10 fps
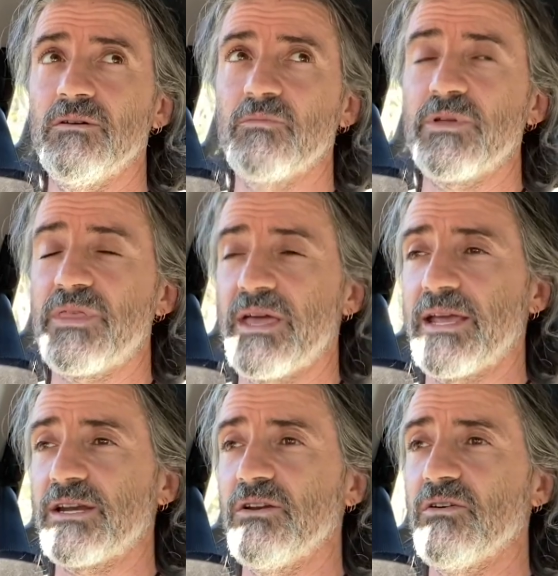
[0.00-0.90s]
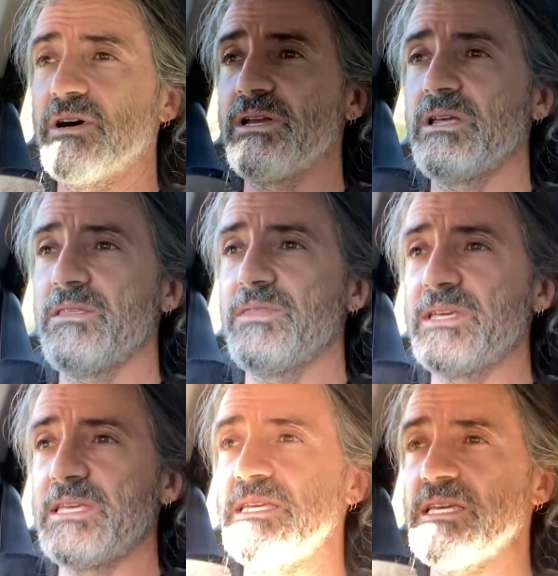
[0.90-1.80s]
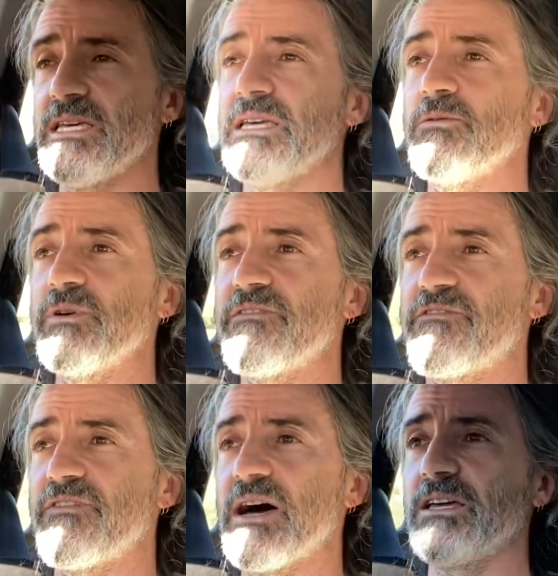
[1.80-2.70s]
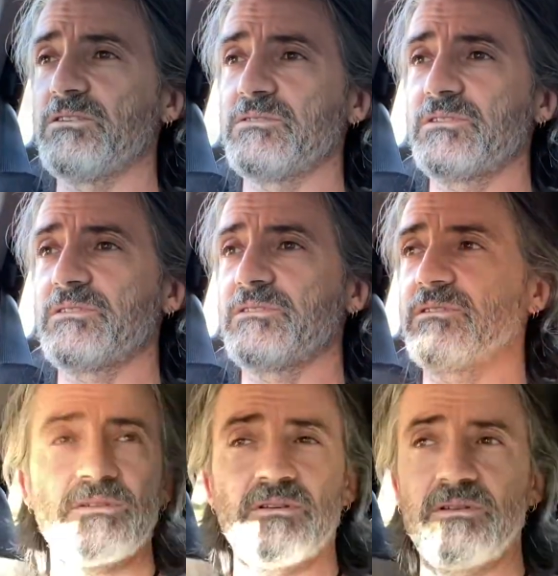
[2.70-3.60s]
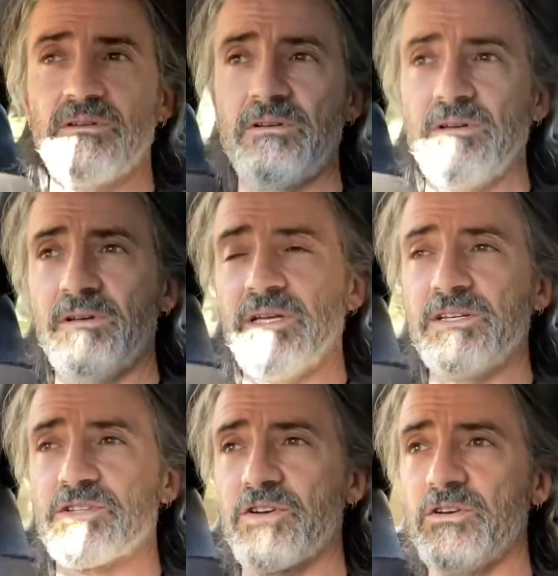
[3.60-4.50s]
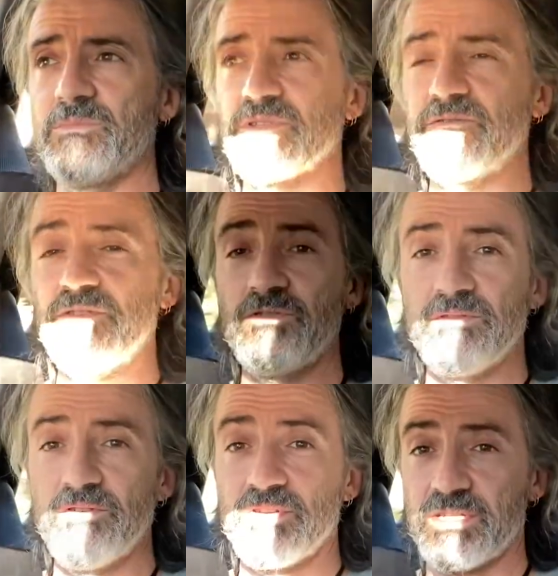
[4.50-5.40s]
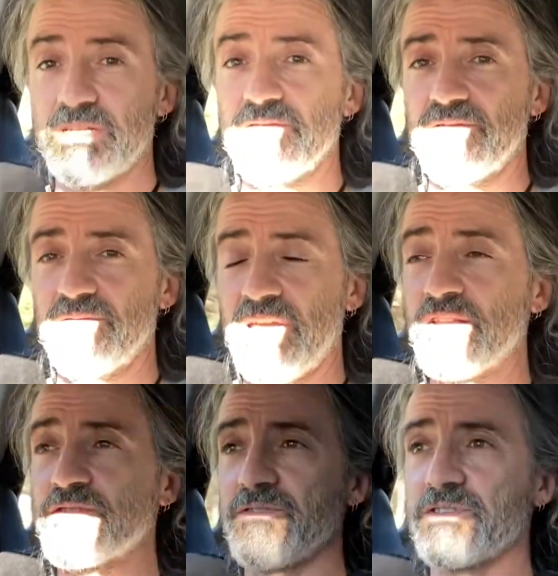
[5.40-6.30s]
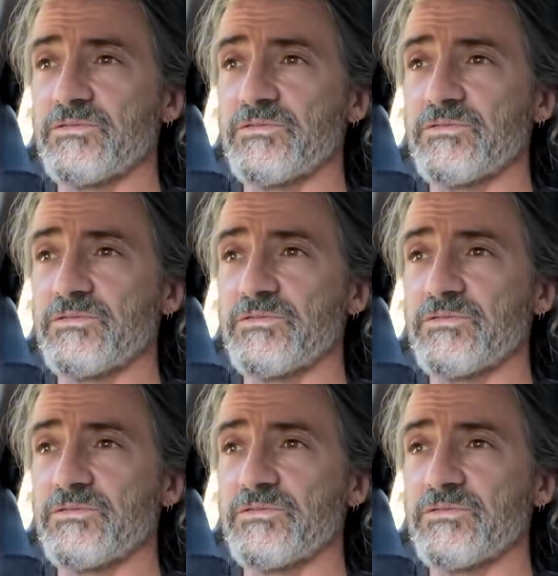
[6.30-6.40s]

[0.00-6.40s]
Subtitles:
with the headline, "The Year We Failed." In terms of university entrance